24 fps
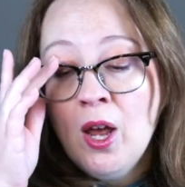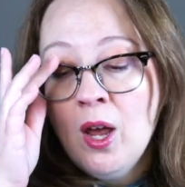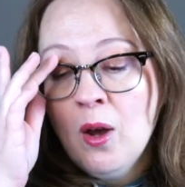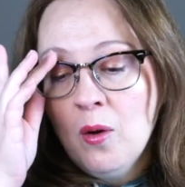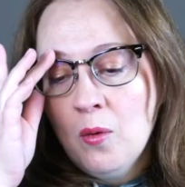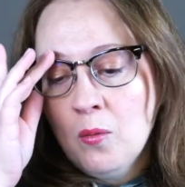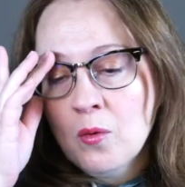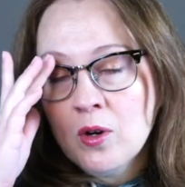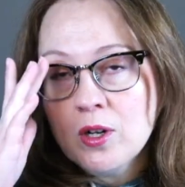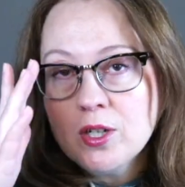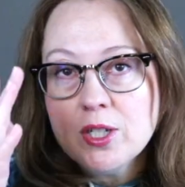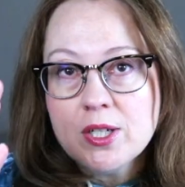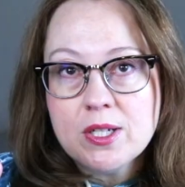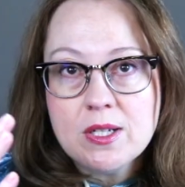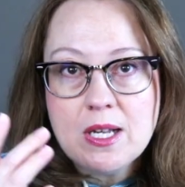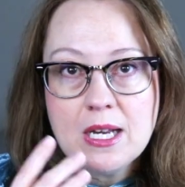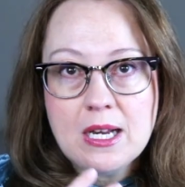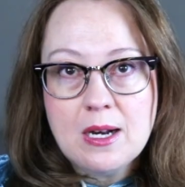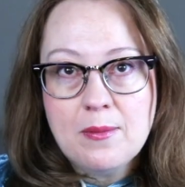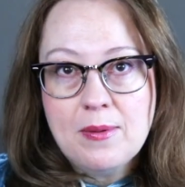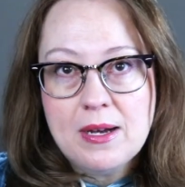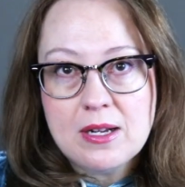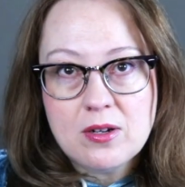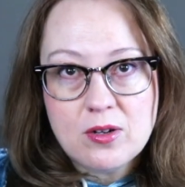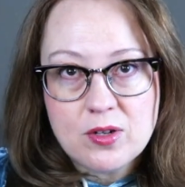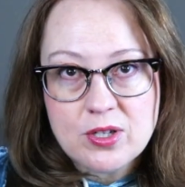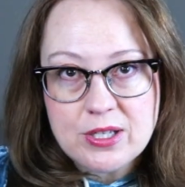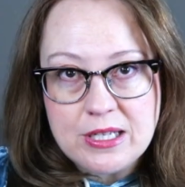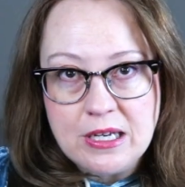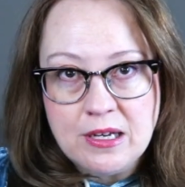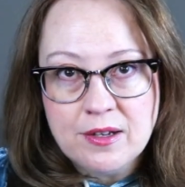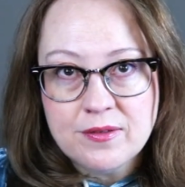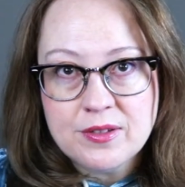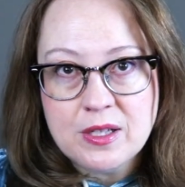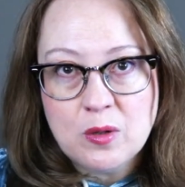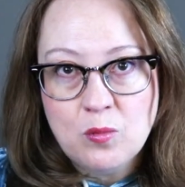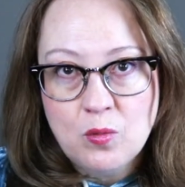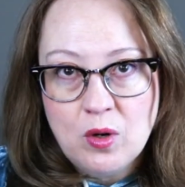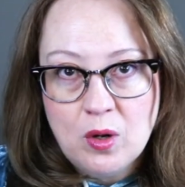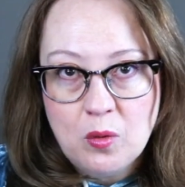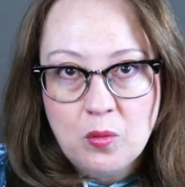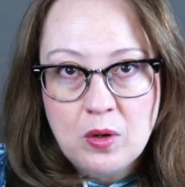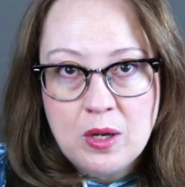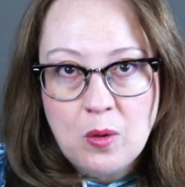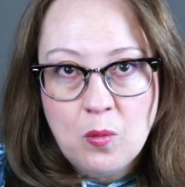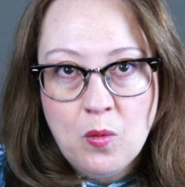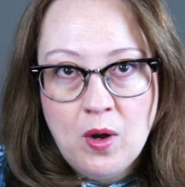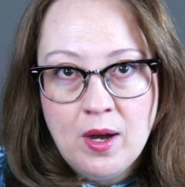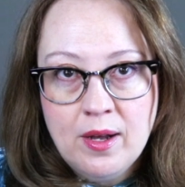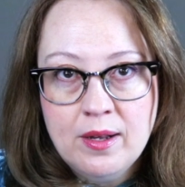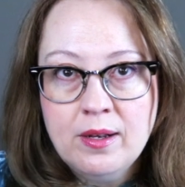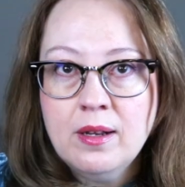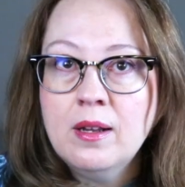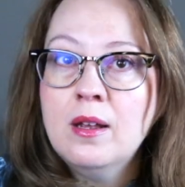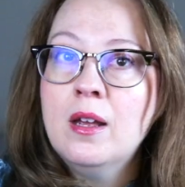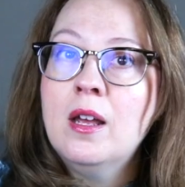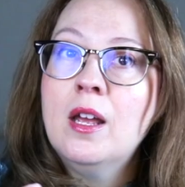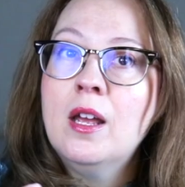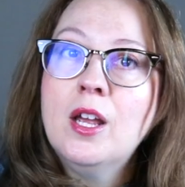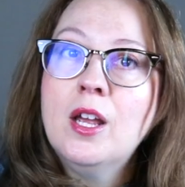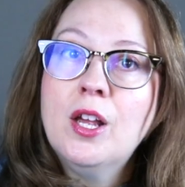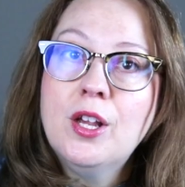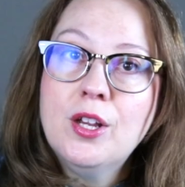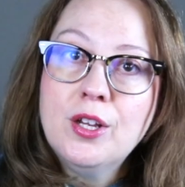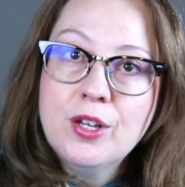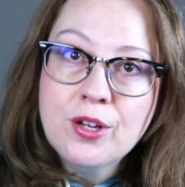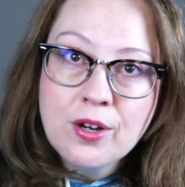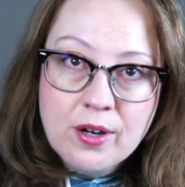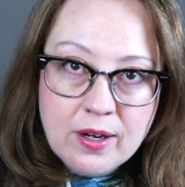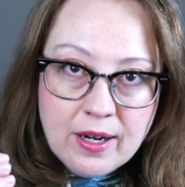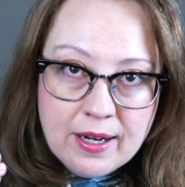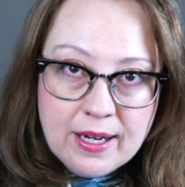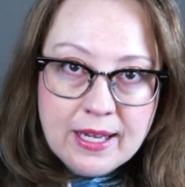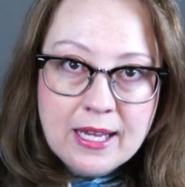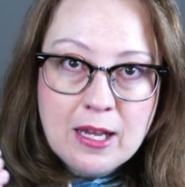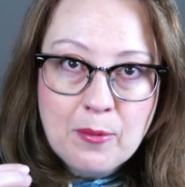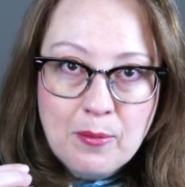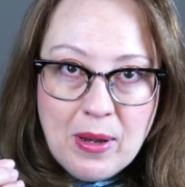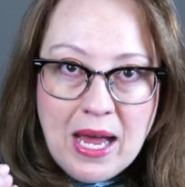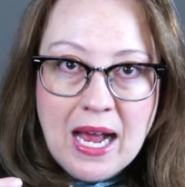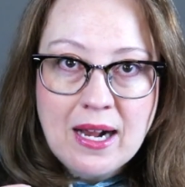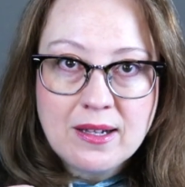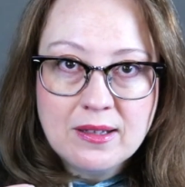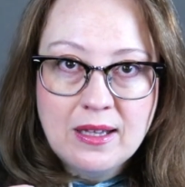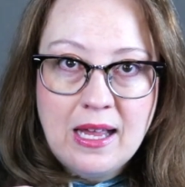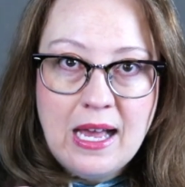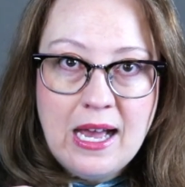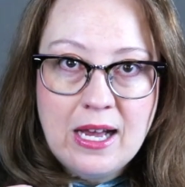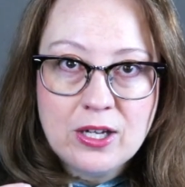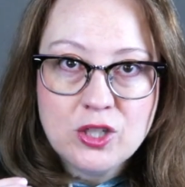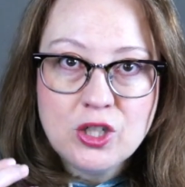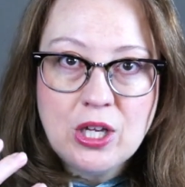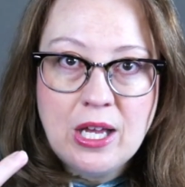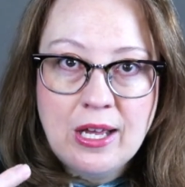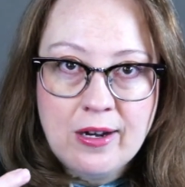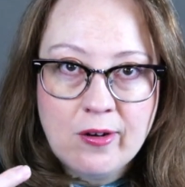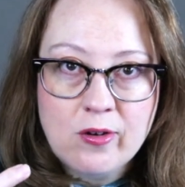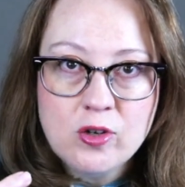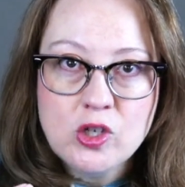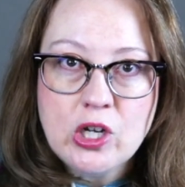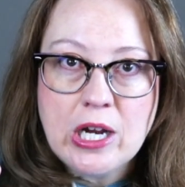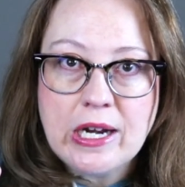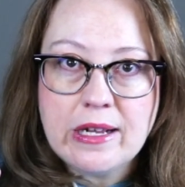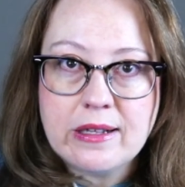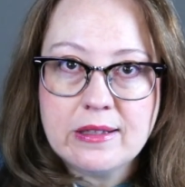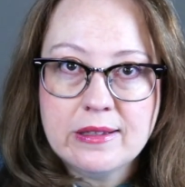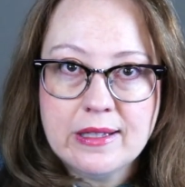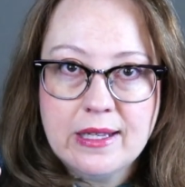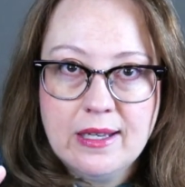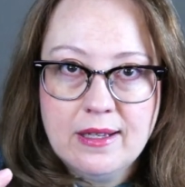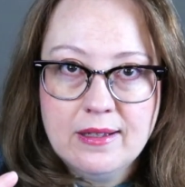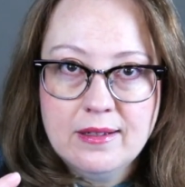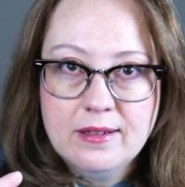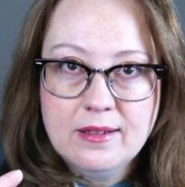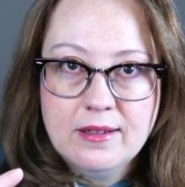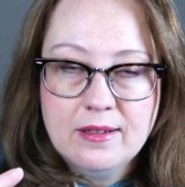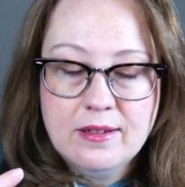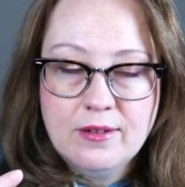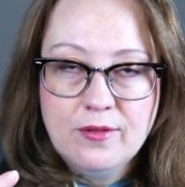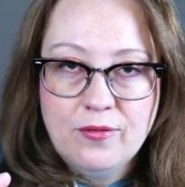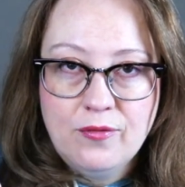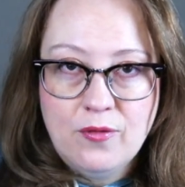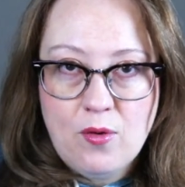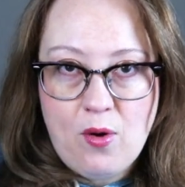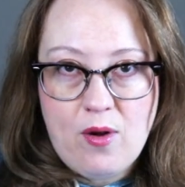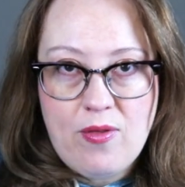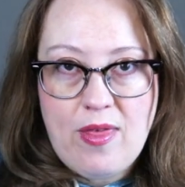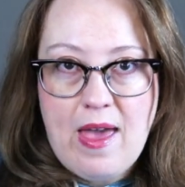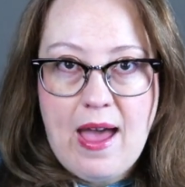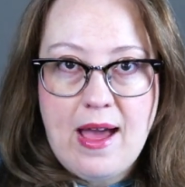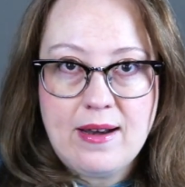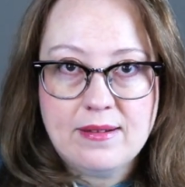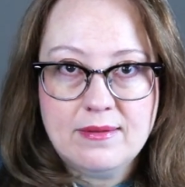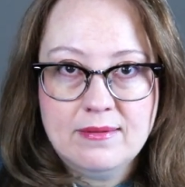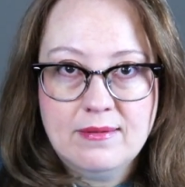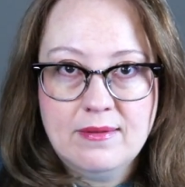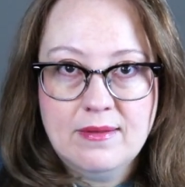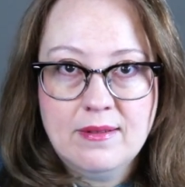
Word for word: When we're just thinking about ourselves and what we want, you're going to get backlash energetically for that.